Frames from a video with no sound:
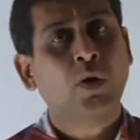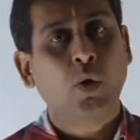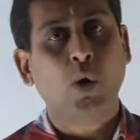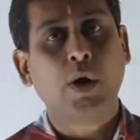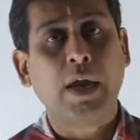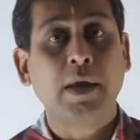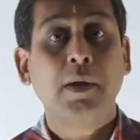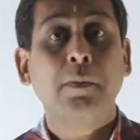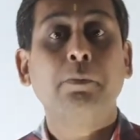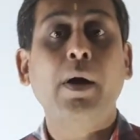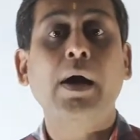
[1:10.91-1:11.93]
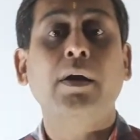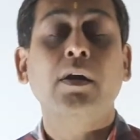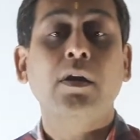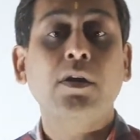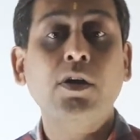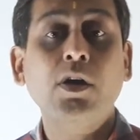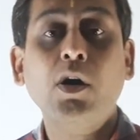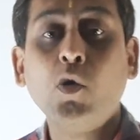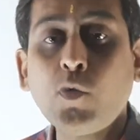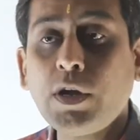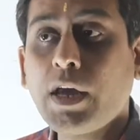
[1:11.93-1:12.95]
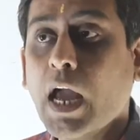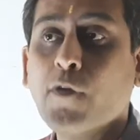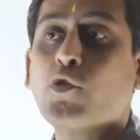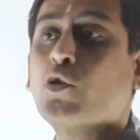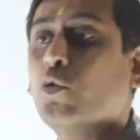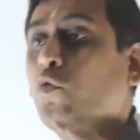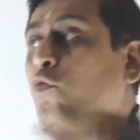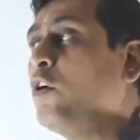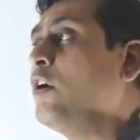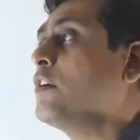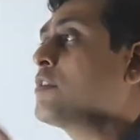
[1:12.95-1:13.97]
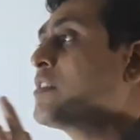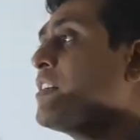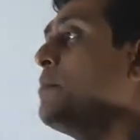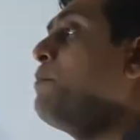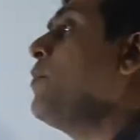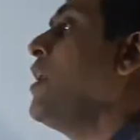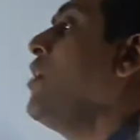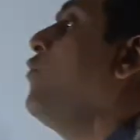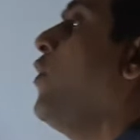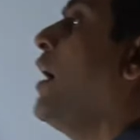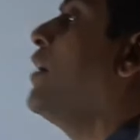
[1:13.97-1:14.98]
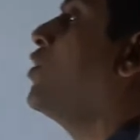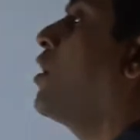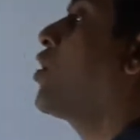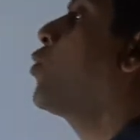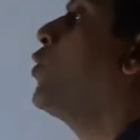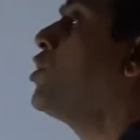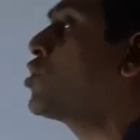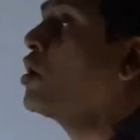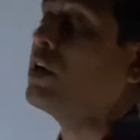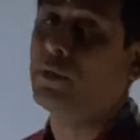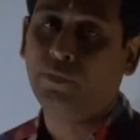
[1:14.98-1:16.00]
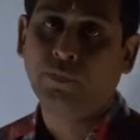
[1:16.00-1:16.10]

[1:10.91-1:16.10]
Okay, but here we have to first simplify the question,